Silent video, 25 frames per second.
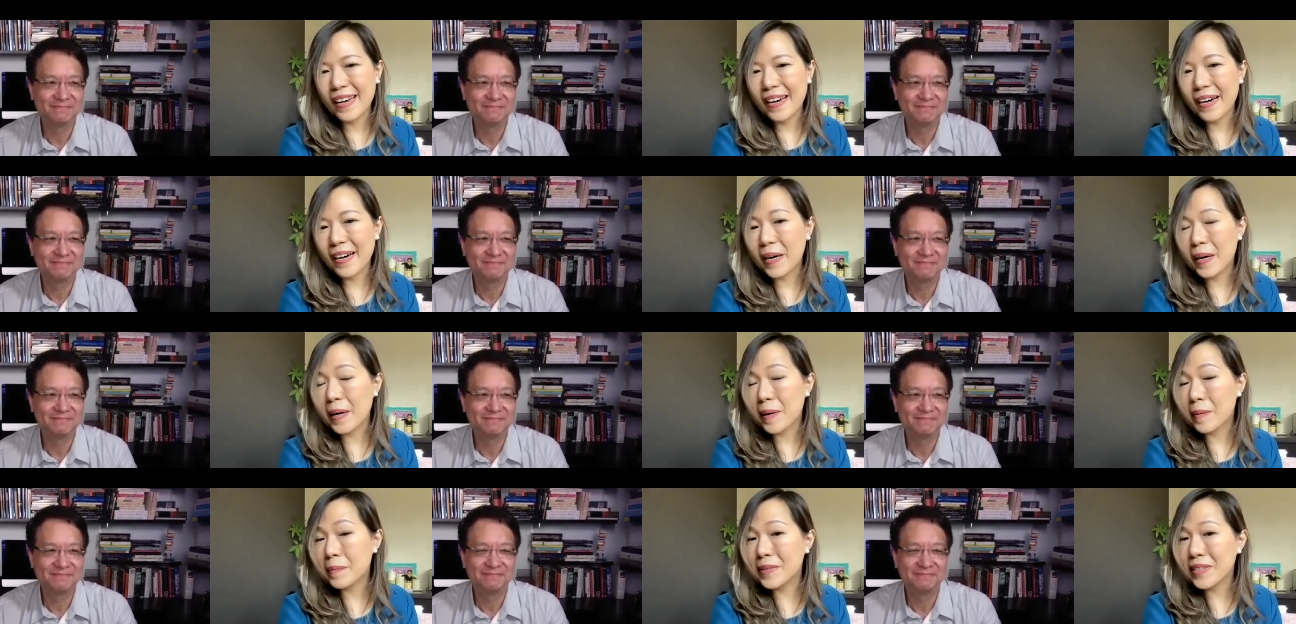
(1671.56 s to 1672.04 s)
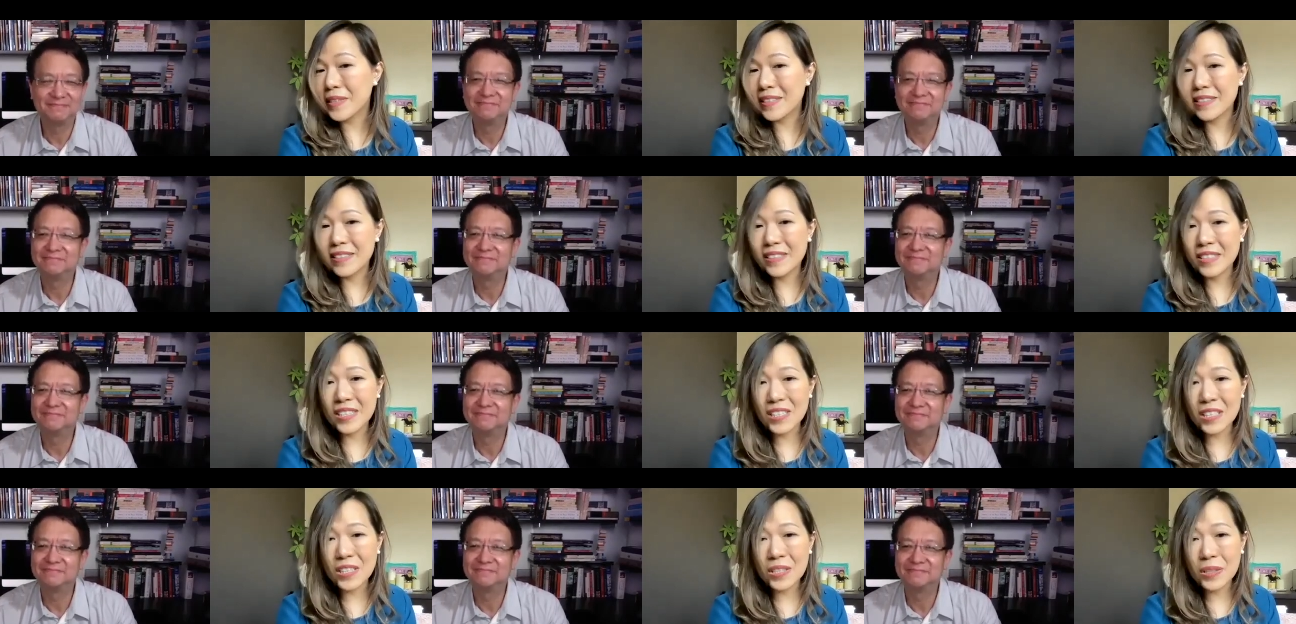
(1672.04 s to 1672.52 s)
Speaker 1: um,
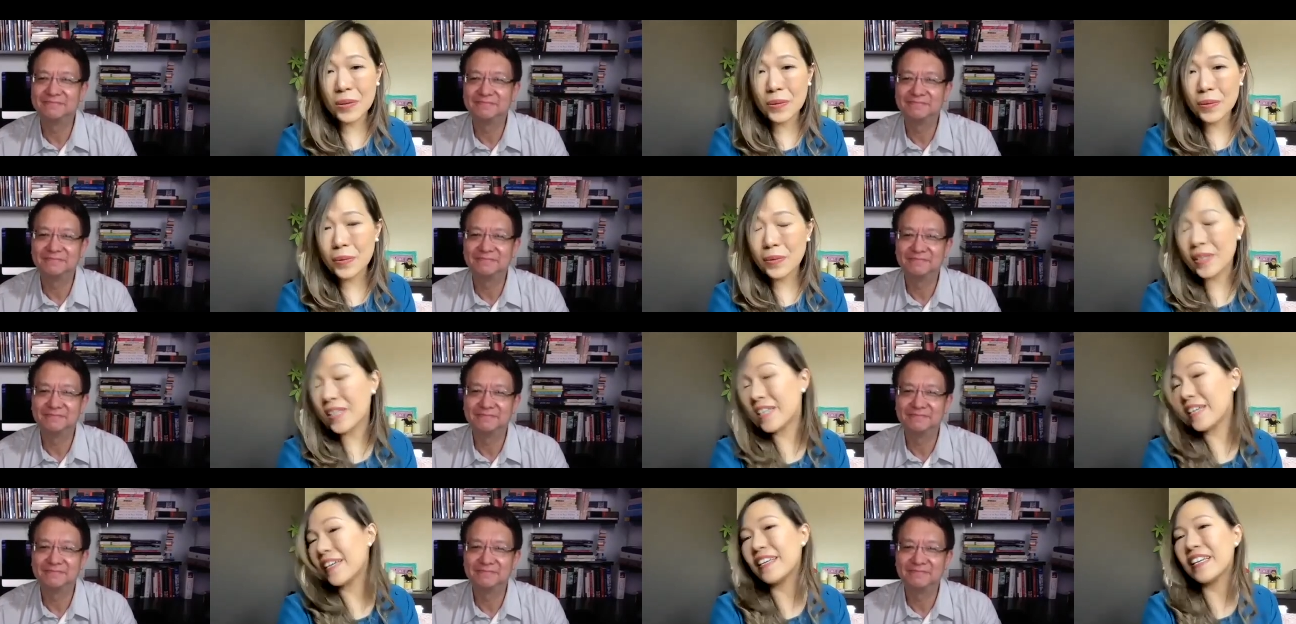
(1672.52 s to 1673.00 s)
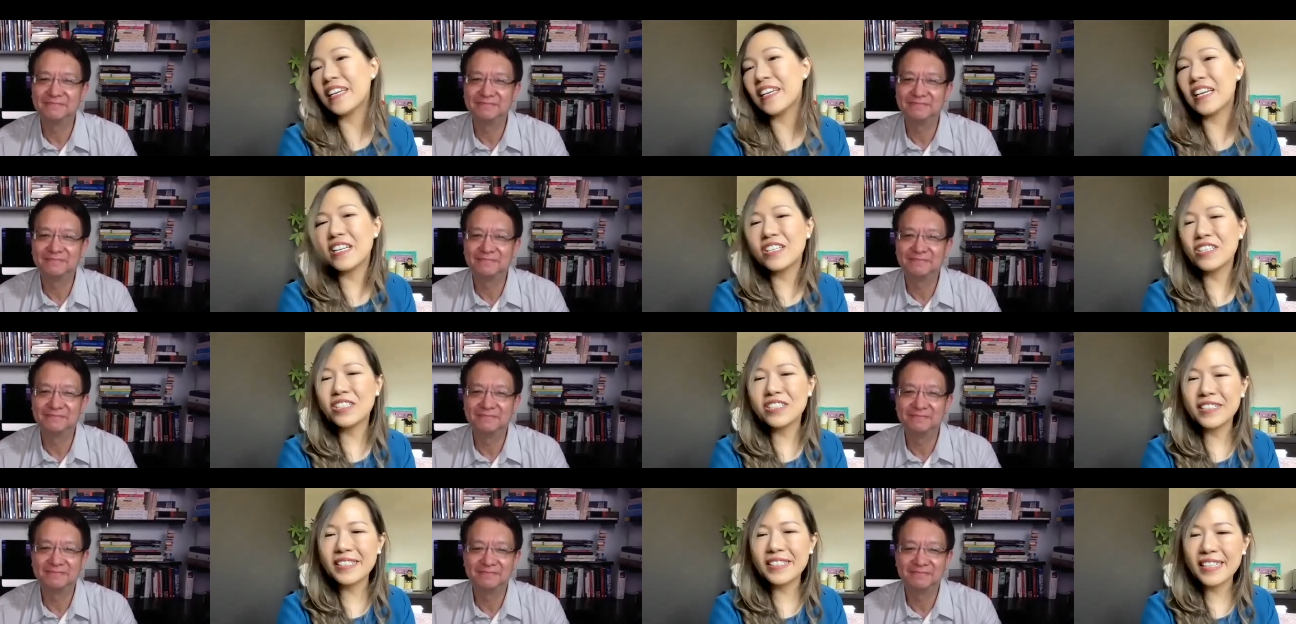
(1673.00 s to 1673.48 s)
continue
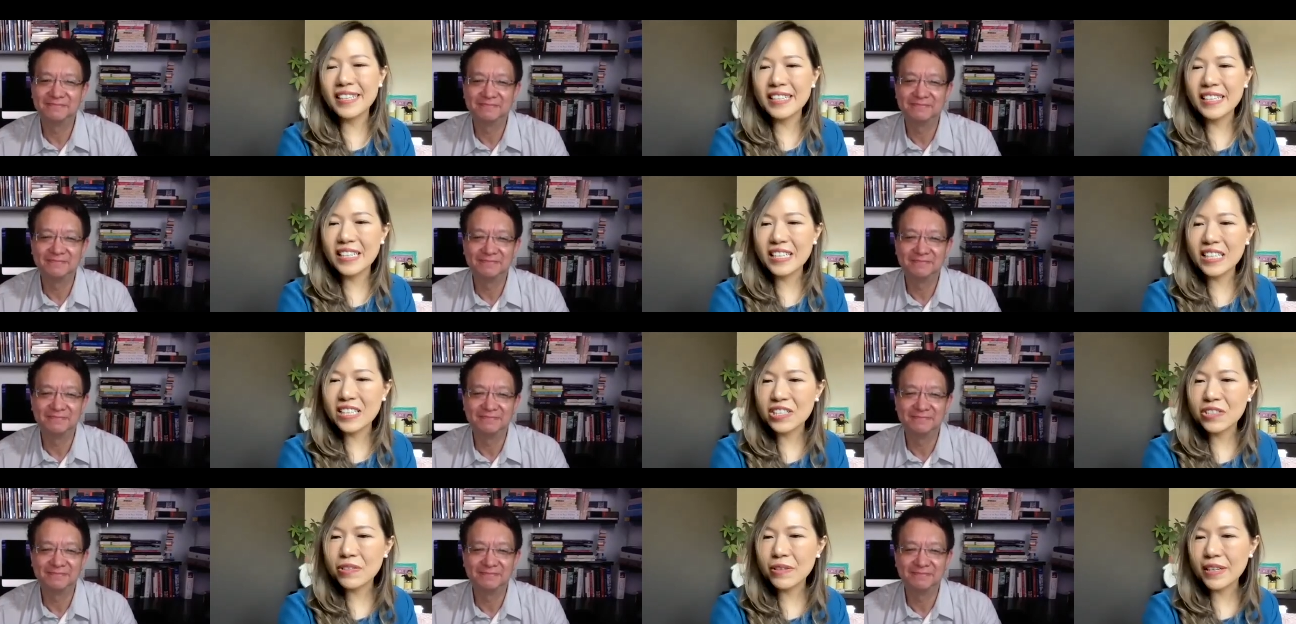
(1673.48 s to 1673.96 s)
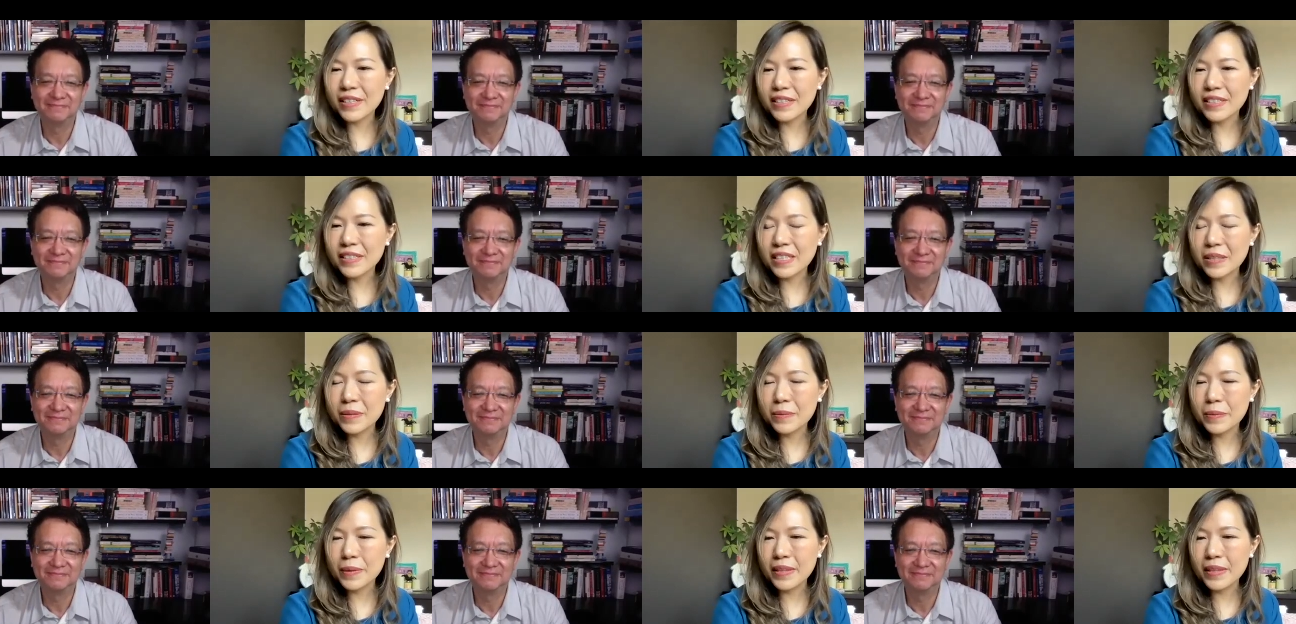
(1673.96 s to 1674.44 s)
engaging and
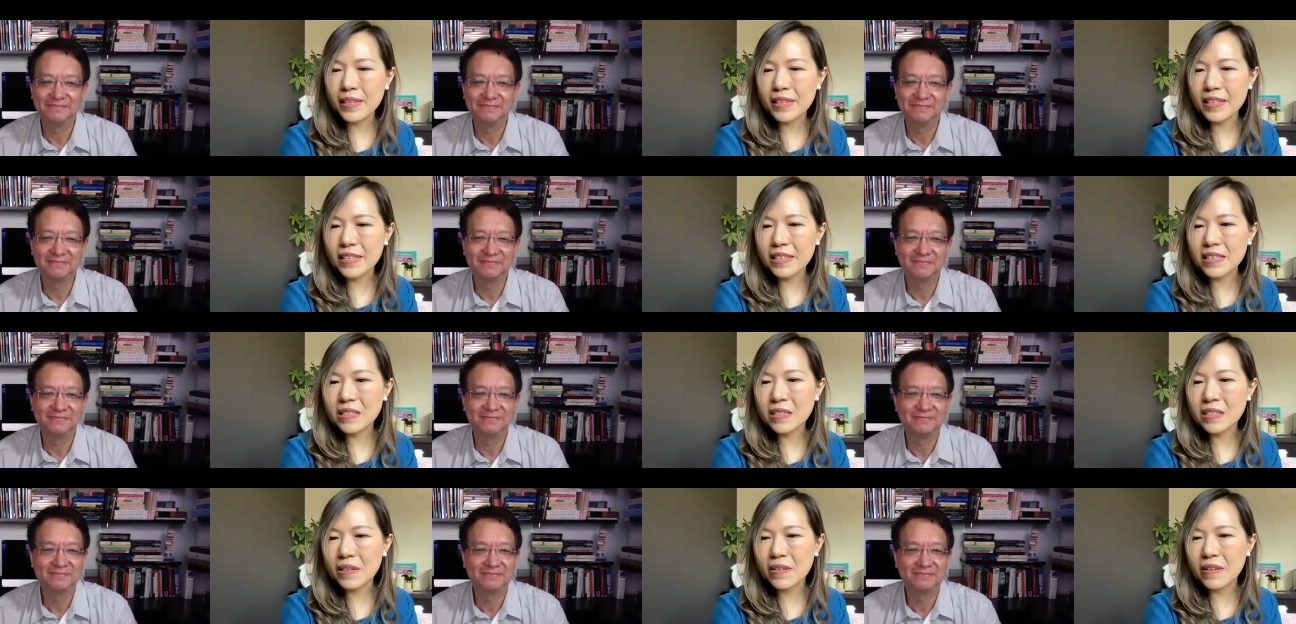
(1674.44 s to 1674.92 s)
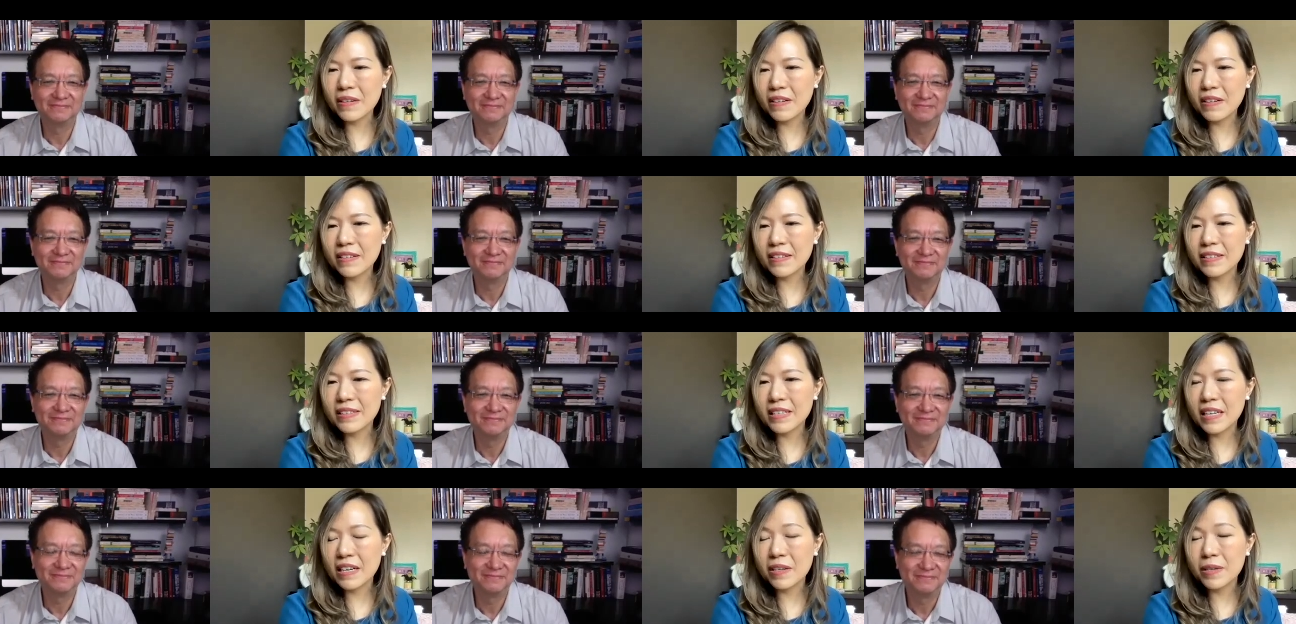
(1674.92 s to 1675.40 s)
interacting with us
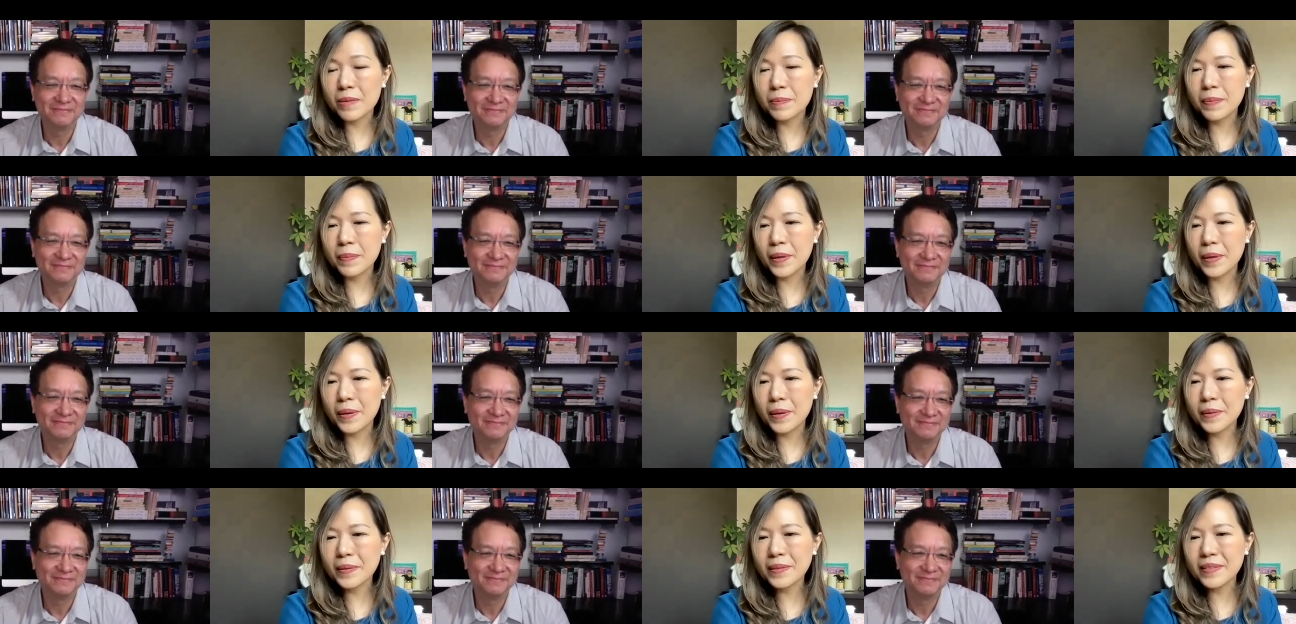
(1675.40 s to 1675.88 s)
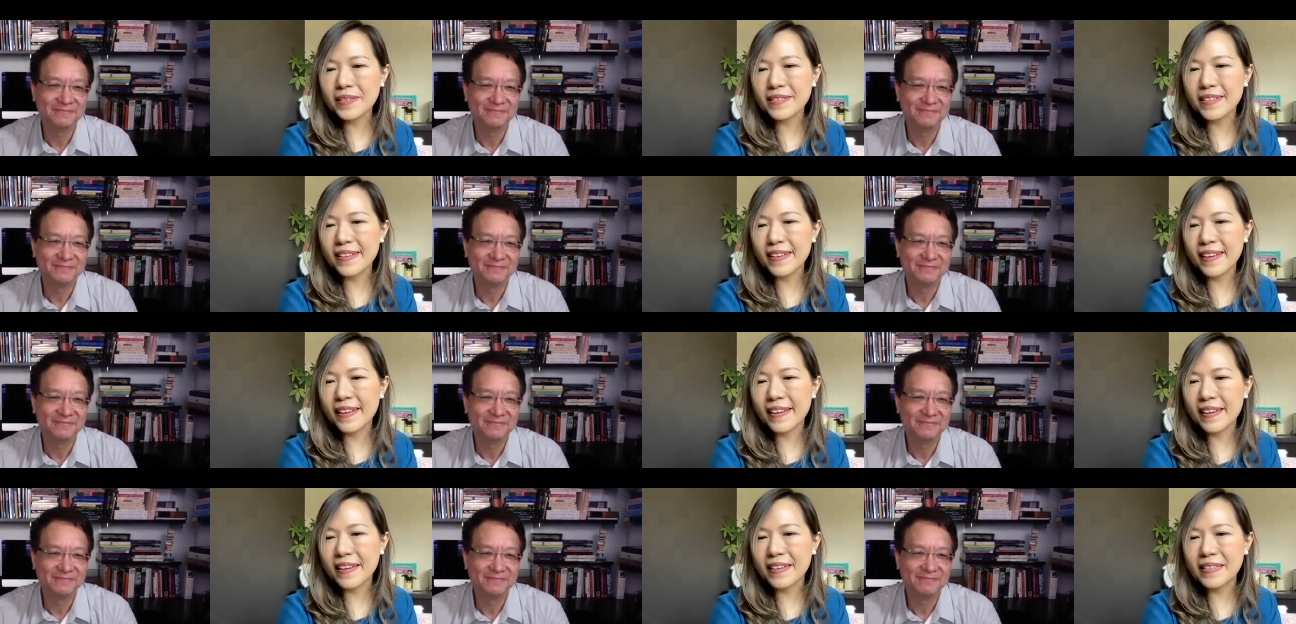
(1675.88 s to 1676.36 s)
on our
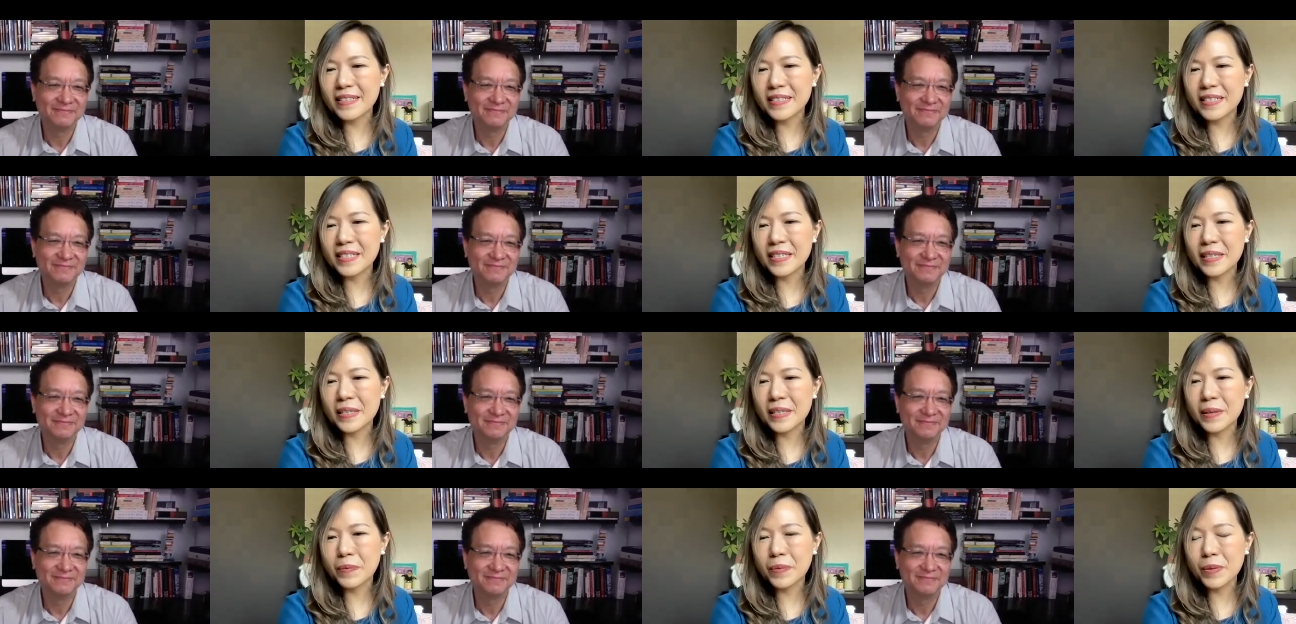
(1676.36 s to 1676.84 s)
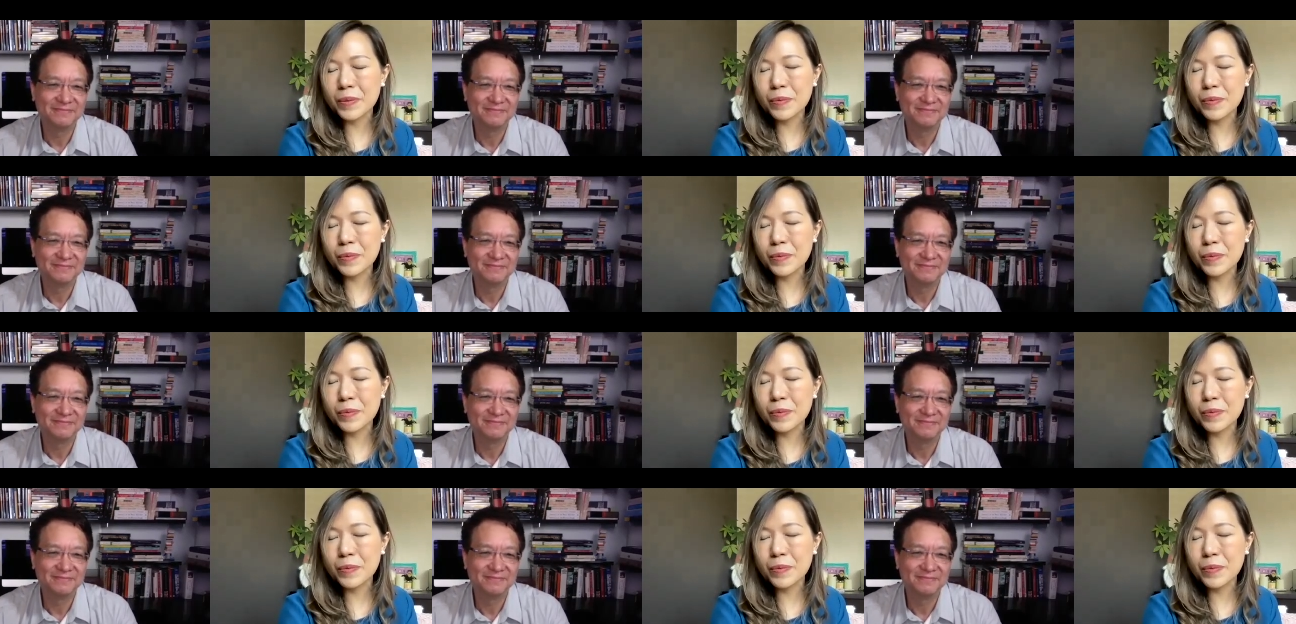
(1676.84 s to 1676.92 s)
posts and uh,